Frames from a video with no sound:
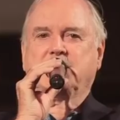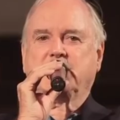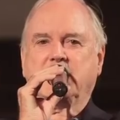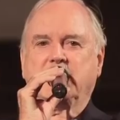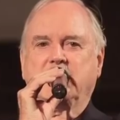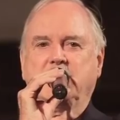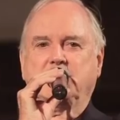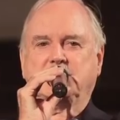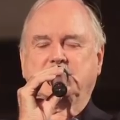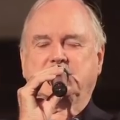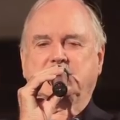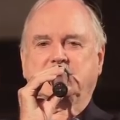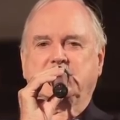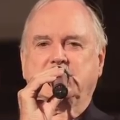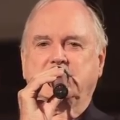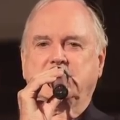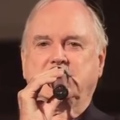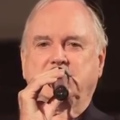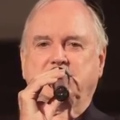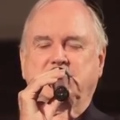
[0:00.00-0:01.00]
think it
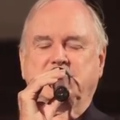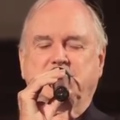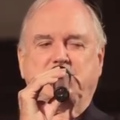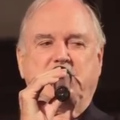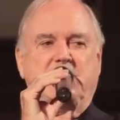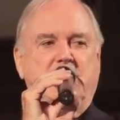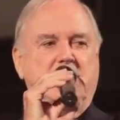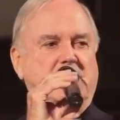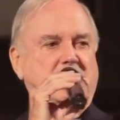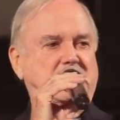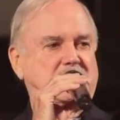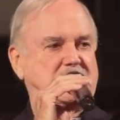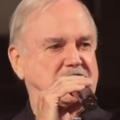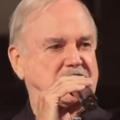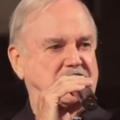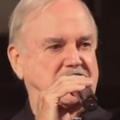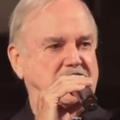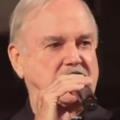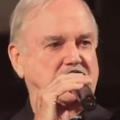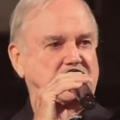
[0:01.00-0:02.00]
was being at a
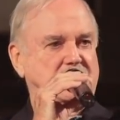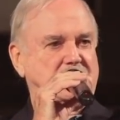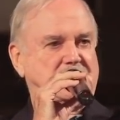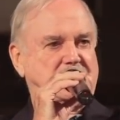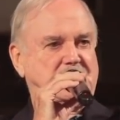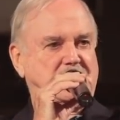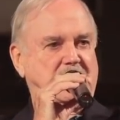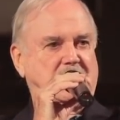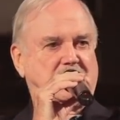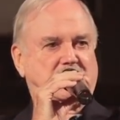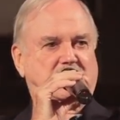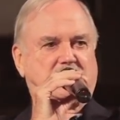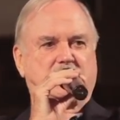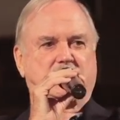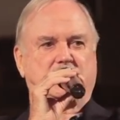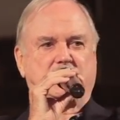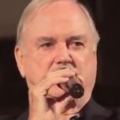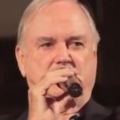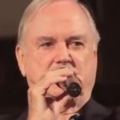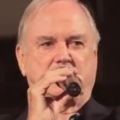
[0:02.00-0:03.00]
single-sex
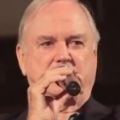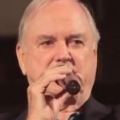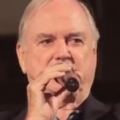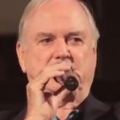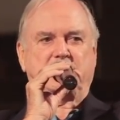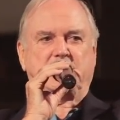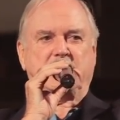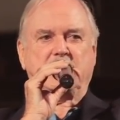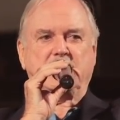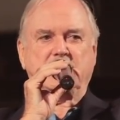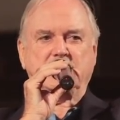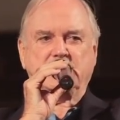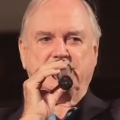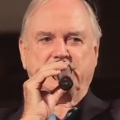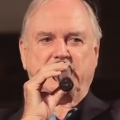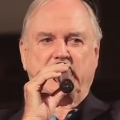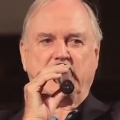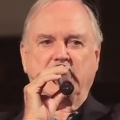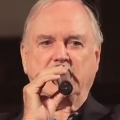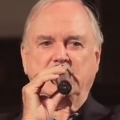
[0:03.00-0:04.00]
school from the age
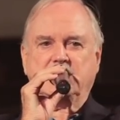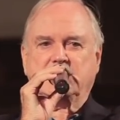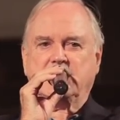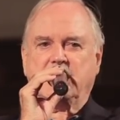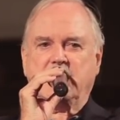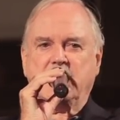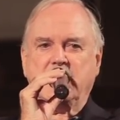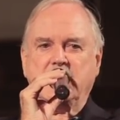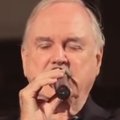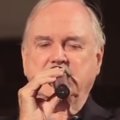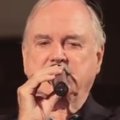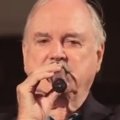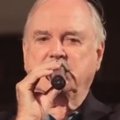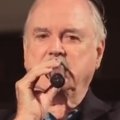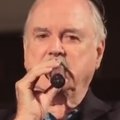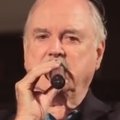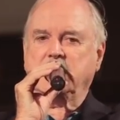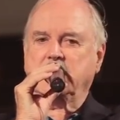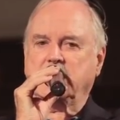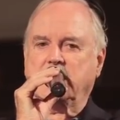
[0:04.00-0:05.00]
of 8 to
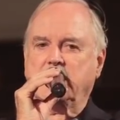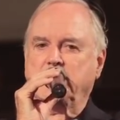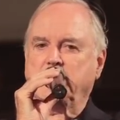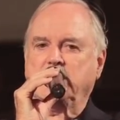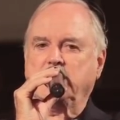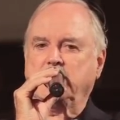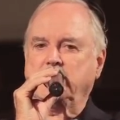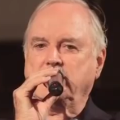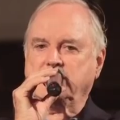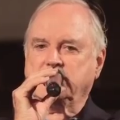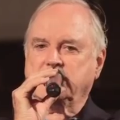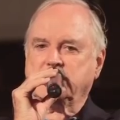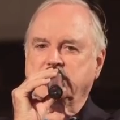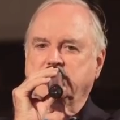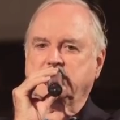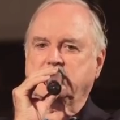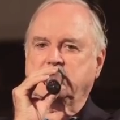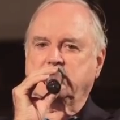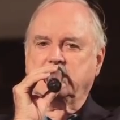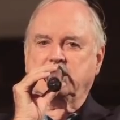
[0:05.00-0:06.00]
18. I mean, you
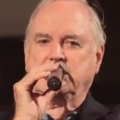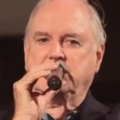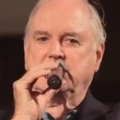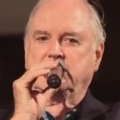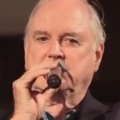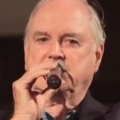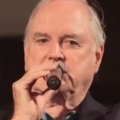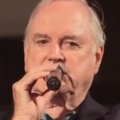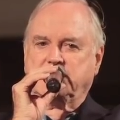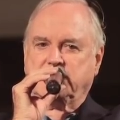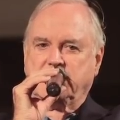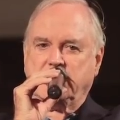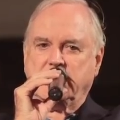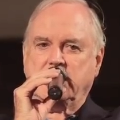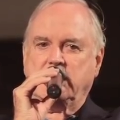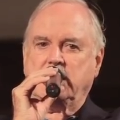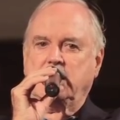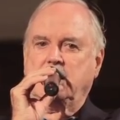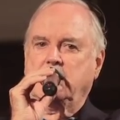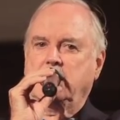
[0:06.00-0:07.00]
just didn't
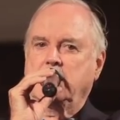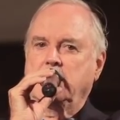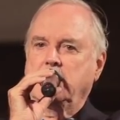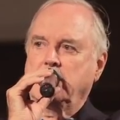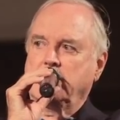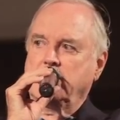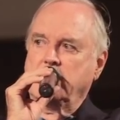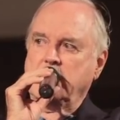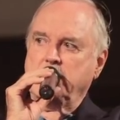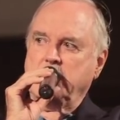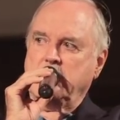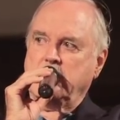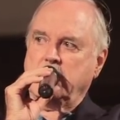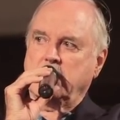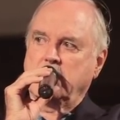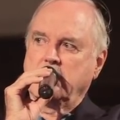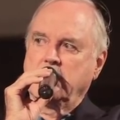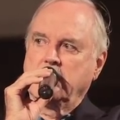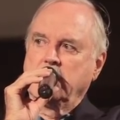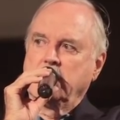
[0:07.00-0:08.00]
see
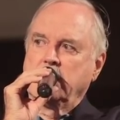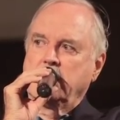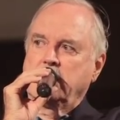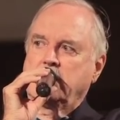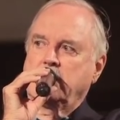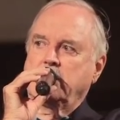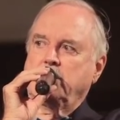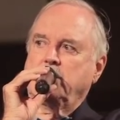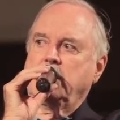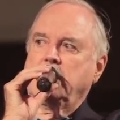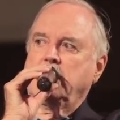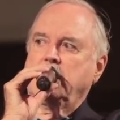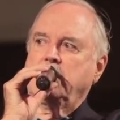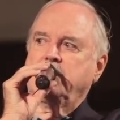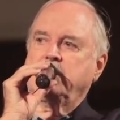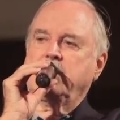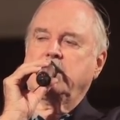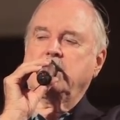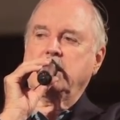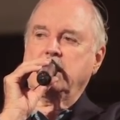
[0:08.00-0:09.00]
women. There
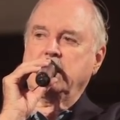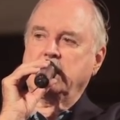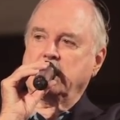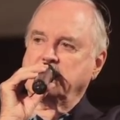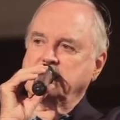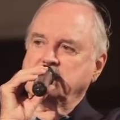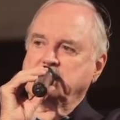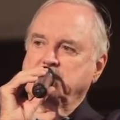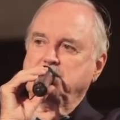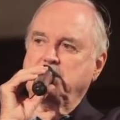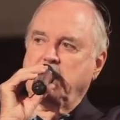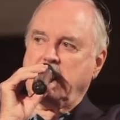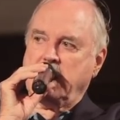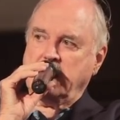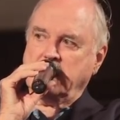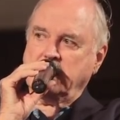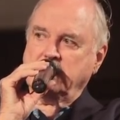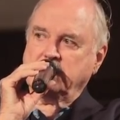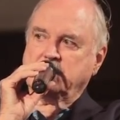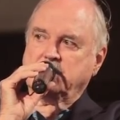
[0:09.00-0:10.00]
were very nice
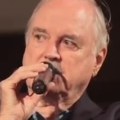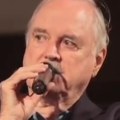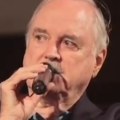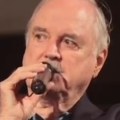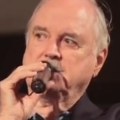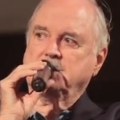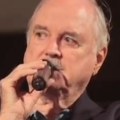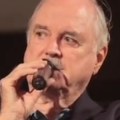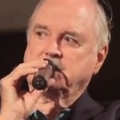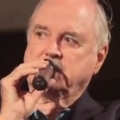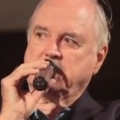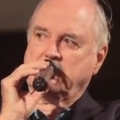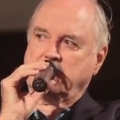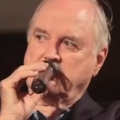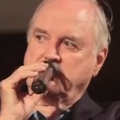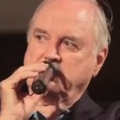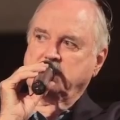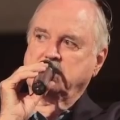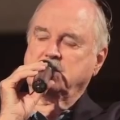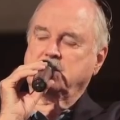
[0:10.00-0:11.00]
maids who
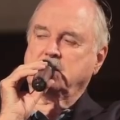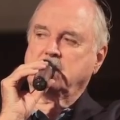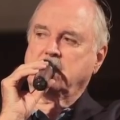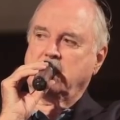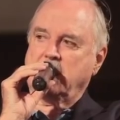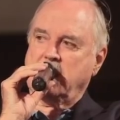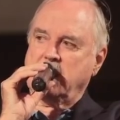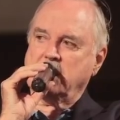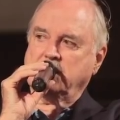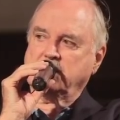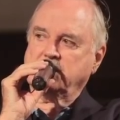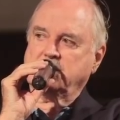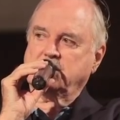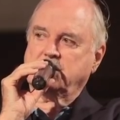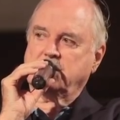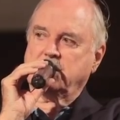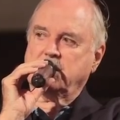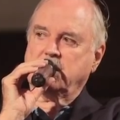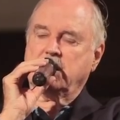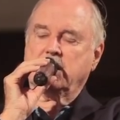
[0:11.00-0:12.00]
served you at
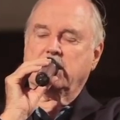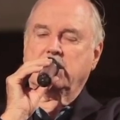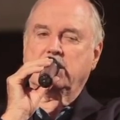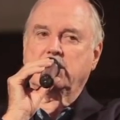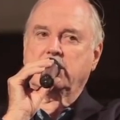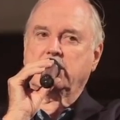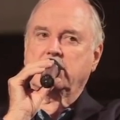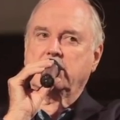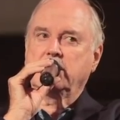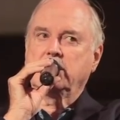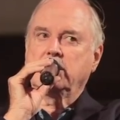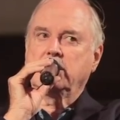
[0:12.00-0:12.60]
lunch, and...